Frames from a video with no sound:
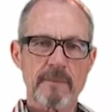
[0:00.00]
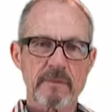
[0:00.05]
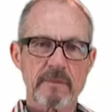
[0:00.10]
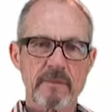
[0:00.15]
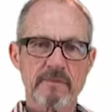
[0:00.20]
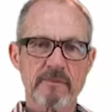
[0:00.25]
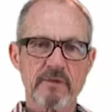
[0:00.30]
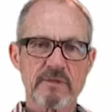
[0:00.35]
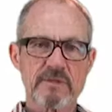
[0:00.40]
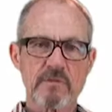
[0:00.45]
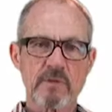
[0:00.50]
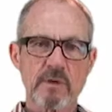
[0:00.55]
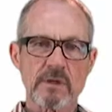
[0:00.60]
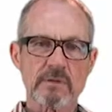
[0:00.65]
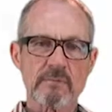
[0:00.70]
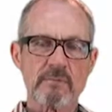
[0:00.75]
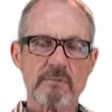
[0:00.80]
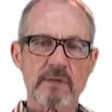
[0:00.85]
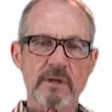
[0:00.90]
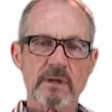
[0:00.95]
The first
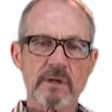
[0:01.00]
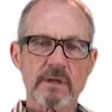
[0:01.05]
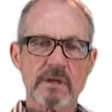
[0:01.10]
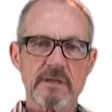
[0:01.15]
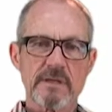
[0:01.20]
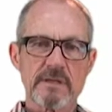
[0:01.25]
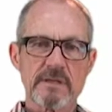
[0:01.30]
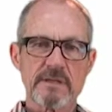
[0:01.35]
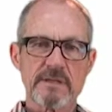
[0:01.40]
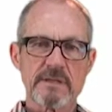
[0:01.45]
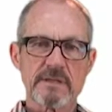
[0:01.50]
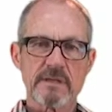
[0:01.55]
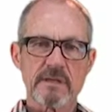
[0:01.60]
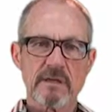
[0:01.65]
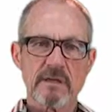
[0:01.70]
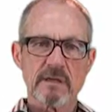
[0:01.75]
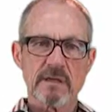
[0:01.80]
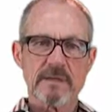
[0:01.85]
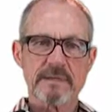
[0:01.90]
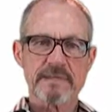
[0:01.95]
one is
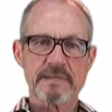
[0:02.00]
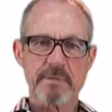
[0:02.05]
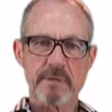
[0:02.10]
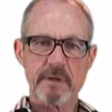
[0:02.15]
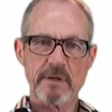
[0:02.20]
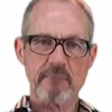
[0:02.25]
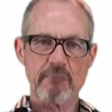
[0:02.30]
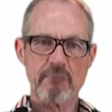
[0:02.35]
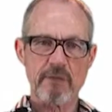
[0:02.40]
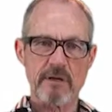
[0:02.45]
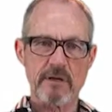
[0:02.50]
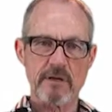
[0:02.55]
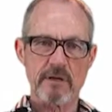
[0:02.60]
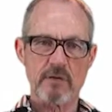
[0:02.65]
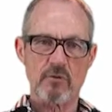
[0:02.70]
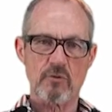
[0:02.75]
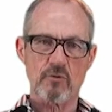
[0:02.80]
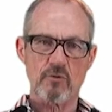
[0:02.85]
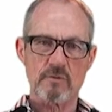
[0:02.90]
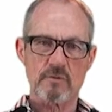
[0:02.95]
a speed reading
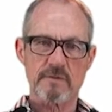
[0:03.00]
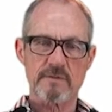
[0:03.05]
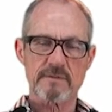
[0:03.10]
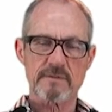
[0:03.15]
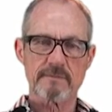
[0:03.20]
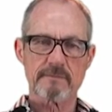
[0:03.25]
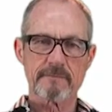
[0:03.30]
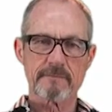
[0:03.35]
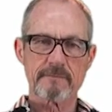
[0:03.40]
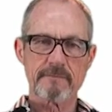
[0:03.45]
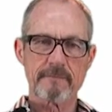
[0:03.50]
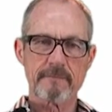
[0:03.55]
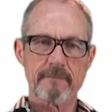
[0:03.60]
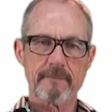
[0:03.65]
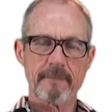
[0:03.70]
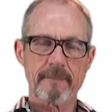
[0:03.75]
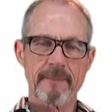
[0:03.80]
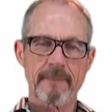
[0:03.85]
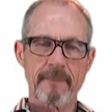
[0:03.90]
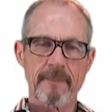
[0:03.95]
course.
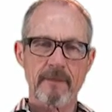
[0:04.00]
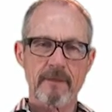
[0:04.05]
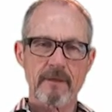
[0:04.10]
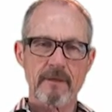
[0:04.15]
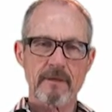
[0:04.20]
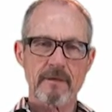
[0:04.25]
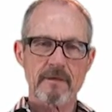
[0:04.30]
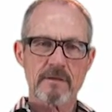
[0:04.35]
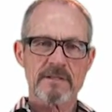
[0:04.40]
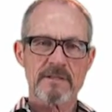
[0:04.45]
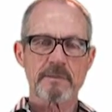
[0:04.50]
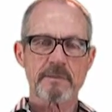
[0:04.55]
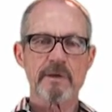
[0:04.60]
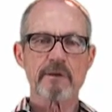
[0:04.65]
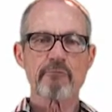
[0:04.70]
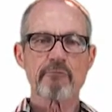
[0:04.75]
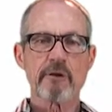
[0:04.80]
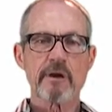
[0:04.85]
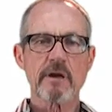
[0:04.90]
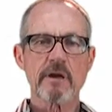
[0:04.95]

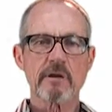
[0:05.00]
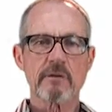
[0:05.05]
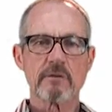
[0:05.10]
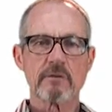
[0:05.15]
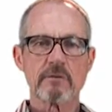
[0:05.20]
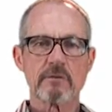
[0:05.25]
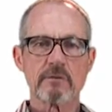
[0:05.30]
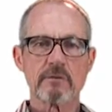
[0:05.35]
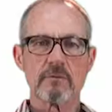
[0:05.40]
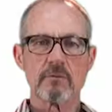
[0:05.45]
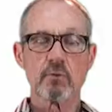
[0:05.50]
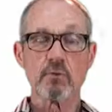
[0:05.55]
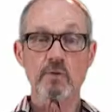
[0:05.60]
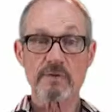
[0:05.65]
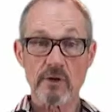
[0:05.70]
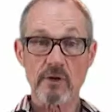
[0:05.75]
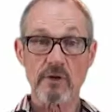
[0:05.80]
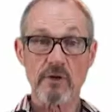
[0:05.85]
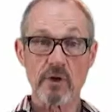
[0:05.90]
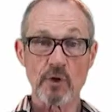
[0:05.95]
Speed reading,
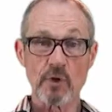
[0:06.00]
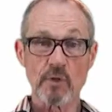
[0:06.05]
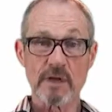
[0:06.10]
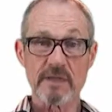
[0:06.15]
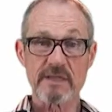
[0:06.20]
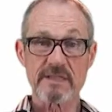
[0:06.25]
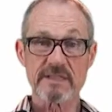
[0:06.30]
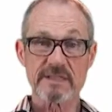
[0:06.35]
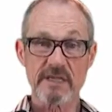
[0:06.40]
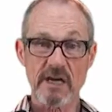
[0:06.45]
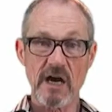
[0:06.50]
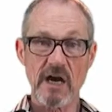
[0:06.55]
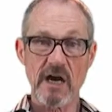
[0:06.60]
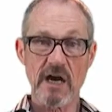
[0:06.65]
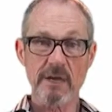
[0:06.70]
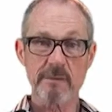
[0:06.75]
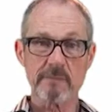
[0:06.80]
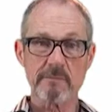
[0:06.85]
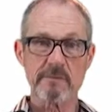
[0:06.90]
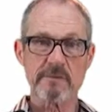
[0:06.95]
also known as
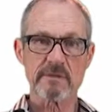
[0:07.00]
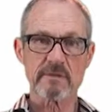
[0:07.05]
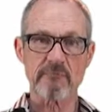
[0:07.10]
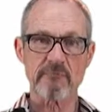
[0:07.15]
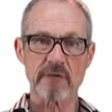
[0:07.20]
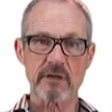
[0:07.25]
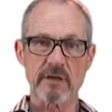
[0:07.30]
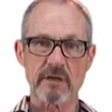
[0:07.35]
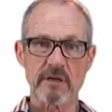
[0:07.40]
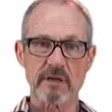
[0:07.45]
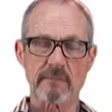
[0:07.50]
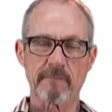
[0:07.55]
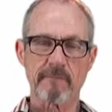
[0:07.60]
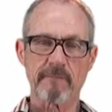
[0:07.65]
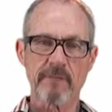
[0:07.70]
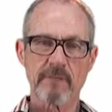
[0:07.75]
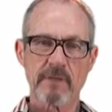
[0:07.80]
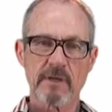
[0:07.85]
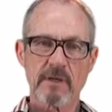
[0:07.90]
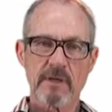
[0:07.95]
timed reading,
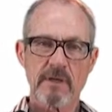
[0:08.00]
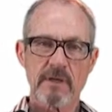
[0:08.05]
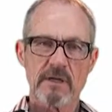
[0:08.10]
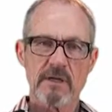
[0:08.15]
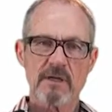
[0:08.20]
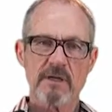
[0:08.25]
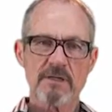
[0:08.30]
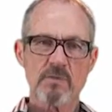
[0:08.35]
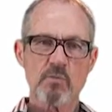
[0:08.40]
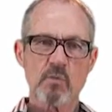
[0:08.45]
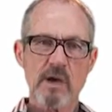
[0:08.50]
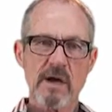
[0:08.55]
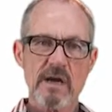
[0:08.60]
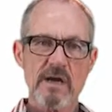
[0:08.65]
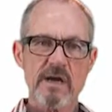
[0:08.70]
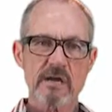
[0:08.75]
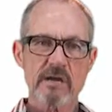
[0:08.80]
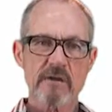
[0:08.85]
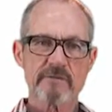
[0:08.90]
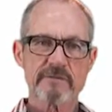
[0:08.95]
is a
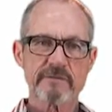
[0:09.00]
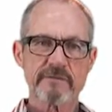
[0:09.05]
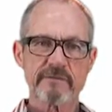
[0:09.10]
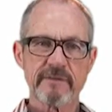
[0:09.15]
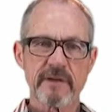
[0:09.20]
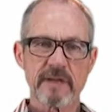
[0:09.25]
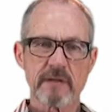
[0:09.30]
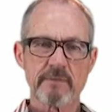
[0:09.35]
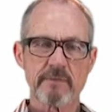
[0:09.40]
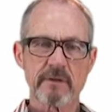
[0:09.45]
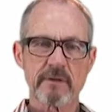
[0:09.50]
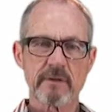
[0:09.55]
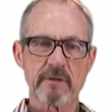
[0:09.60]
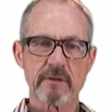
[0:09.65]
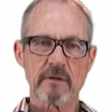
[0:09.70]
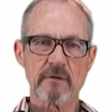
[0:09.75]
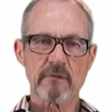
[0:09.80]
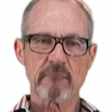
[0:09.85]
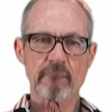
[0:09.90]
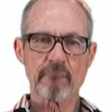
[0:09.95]
way of
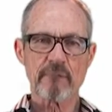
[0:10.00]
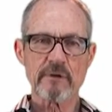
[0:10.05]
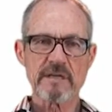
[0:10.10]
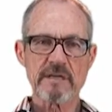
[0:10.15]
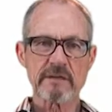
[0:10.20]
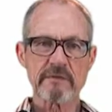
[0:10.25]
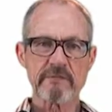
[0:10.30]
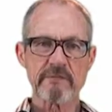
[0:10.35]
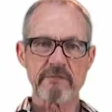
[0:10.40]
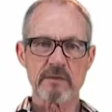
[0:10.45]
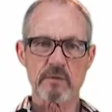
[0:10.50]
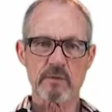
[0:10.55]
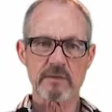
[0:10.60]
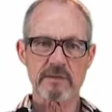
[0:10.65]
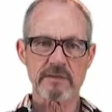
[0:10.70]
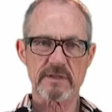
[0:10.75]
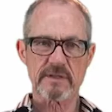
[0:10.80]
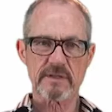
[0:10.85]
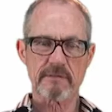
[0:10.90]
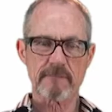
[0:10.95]
developing reading
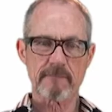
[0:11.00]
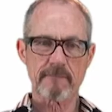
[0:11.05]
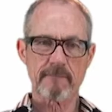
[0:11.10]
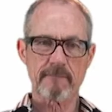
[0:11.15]
fluency.